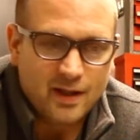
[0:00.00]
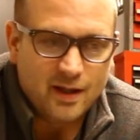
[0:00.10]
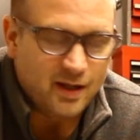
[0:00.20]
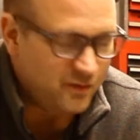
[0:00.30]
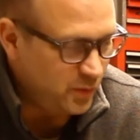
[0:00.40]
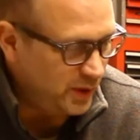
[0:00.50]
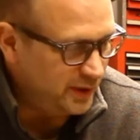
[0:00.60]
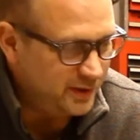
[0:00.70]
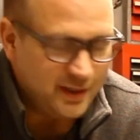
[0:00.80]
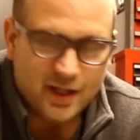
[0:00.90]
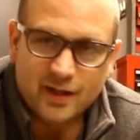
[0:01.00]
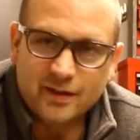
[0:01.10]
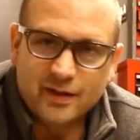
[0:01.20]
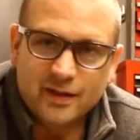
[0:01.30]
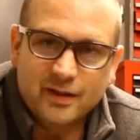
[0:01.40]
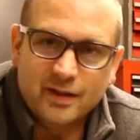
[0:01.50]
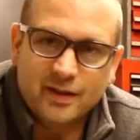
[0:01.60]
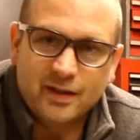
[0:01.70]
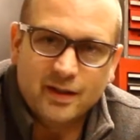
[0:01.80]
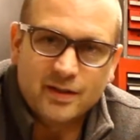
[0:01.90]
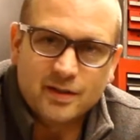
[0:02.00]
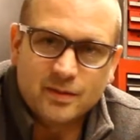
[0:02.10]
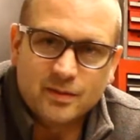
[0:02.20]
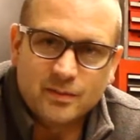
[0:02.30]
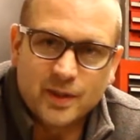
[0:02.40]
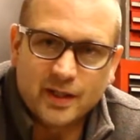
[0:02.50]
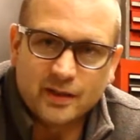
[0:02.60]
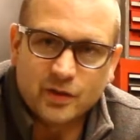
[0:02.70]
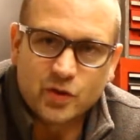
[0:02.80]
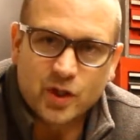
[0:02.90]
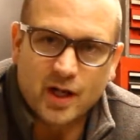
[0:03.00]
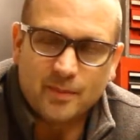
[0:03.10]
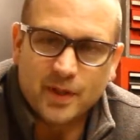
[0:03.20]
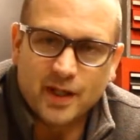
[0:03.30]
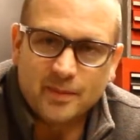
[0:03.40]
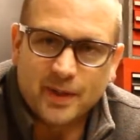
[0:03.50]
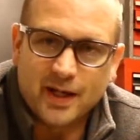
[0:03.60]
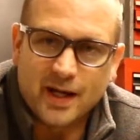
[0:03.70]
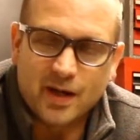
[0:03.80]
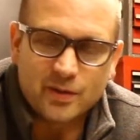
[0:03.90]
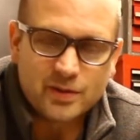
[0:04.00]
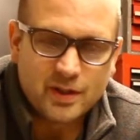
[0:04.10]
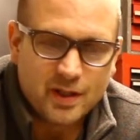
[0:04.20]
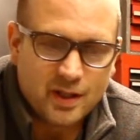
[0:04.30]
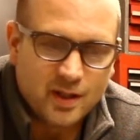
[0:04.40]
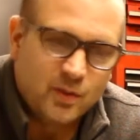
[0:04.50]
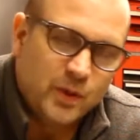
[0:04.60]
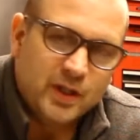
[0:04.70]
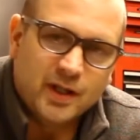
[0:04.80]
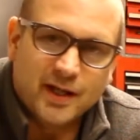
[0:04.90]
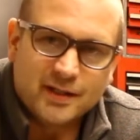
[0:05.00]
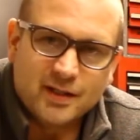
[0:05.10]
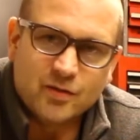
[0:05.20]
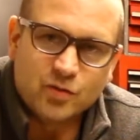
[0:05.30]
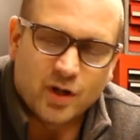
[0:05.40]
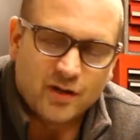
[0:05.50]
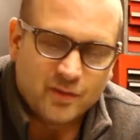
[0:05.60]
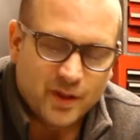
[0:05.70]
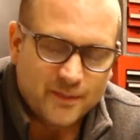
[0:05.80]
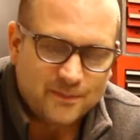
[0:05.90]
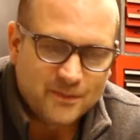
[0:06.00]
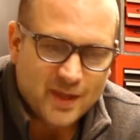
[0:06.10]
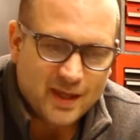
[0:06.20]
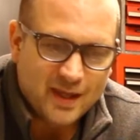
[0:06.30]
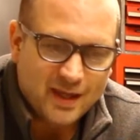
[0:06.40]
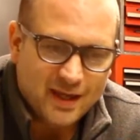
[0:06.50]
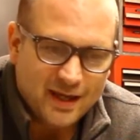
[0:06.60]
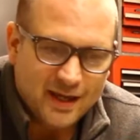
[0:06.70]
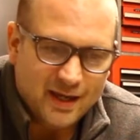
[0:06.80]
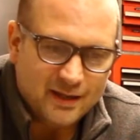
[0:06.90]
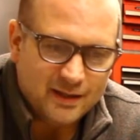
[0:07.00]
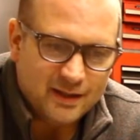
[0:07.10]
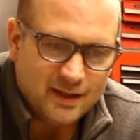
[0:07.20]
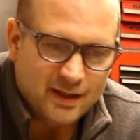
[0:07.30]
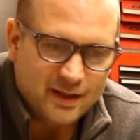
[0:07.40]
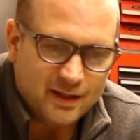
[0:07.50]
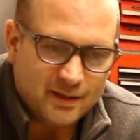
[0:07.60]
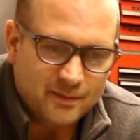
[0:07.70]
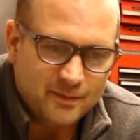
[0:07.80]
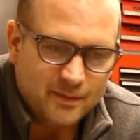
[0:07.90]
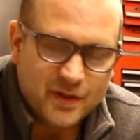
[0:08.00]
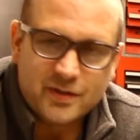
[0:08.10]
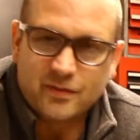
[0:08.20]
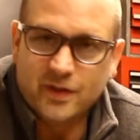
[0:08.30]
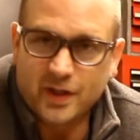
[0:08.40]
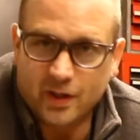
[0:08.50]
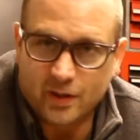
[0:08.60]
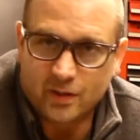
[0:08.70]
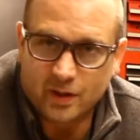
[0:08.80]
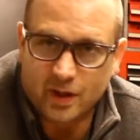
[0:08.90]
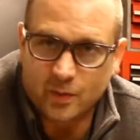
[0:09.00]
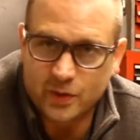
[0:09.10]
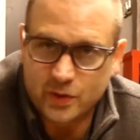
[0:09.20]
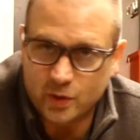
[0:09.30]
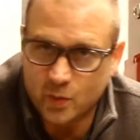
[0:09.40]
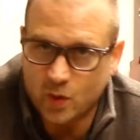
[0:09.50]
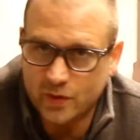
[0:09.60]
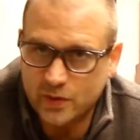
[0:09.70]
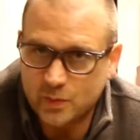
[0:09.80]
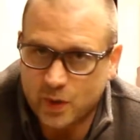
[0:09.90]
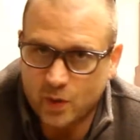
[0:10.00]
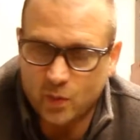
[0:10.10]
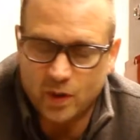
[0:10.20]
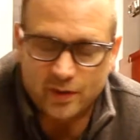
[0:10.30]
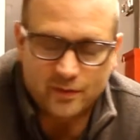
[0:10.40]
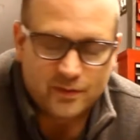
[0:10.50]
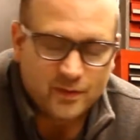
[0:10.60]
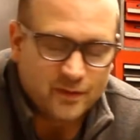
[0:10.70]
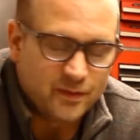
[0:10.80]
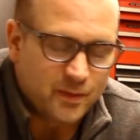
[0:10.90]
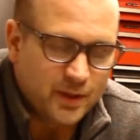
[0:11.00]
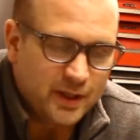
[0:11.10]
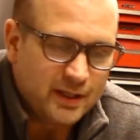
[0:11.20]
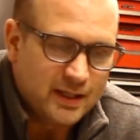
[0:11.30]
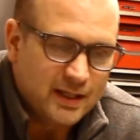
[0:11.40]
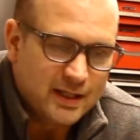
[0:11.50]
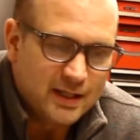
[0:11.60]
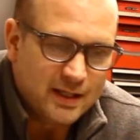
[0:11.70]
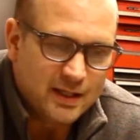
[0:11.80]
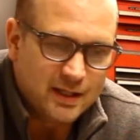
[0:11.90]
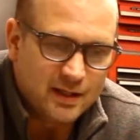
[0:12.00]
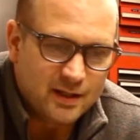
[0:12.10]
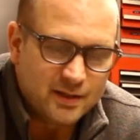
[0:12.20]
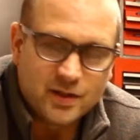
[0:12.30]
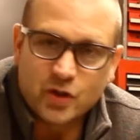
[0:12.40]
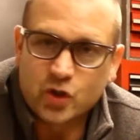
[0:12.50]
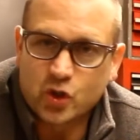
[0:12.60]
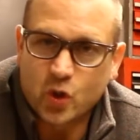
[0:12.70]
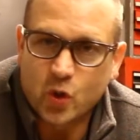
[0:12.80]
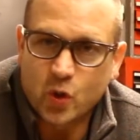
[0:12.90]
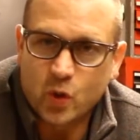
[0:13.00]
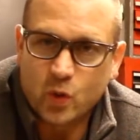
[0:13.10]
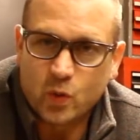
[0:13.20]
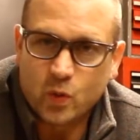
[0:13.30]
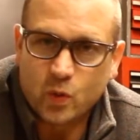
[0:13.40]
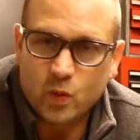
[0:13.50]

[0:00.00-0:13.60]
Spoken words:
and I've wheeled it down into my little shop behind my house. We yanked it in the driveway. And this video, along with two more, this is part one of three, is going to show